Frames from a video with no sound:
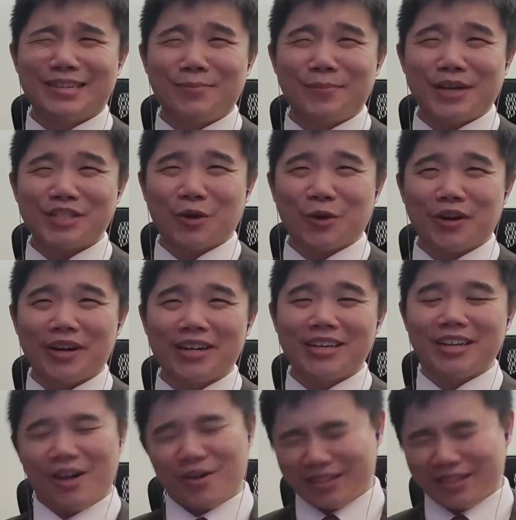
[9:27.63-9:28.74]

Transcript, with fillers: Big story. Oh